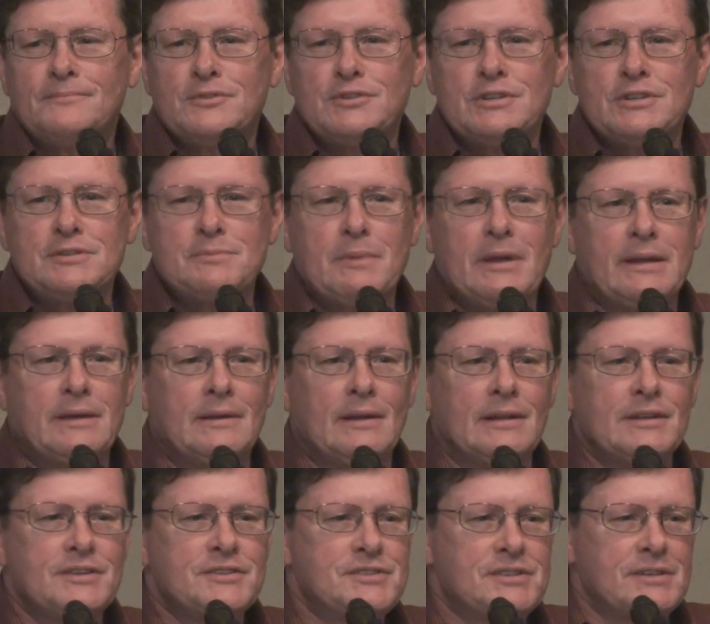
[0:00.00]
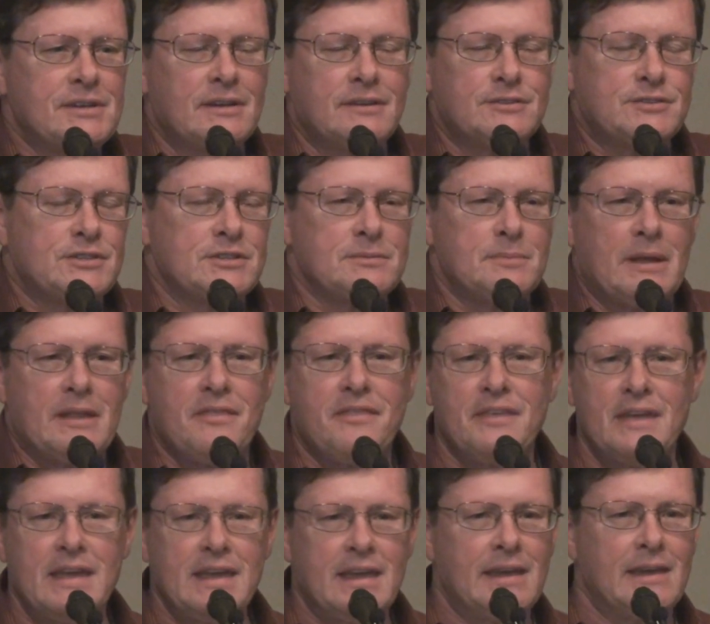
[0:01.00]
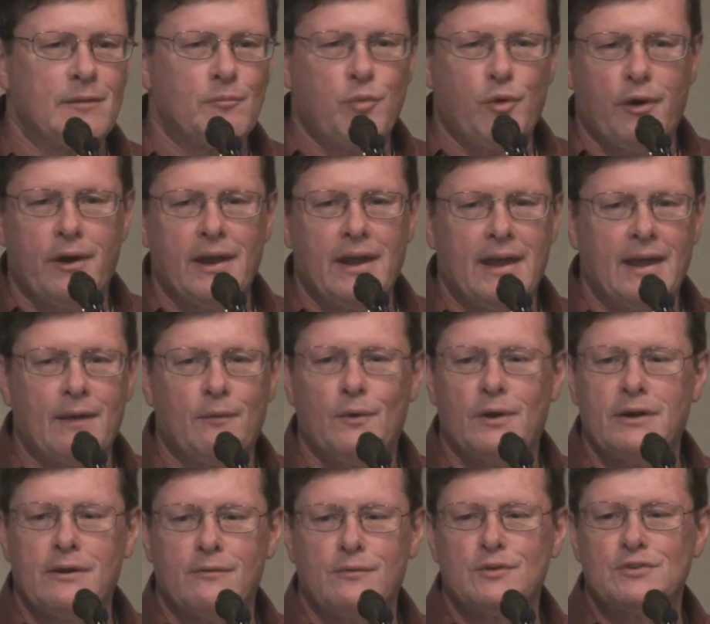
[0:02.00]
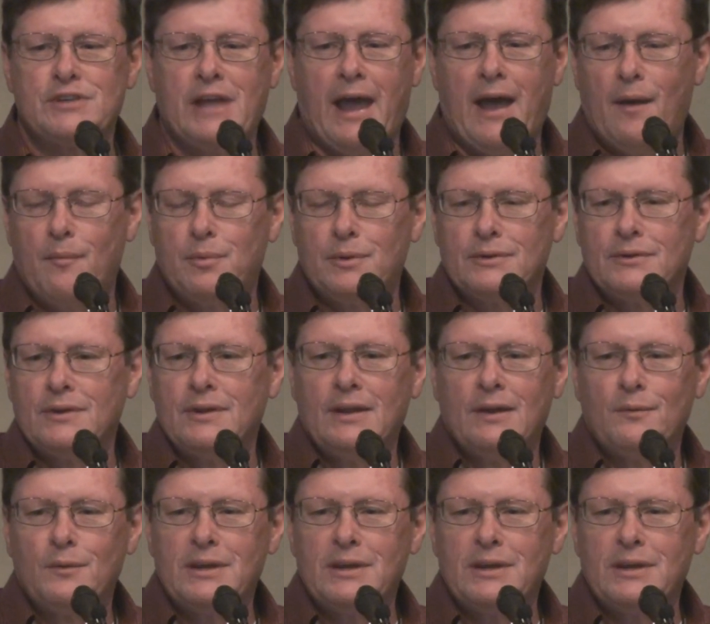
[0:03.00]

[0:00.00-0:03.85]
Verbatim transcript: She's been listen, uh, she's been thinking, praying, whatever's happened.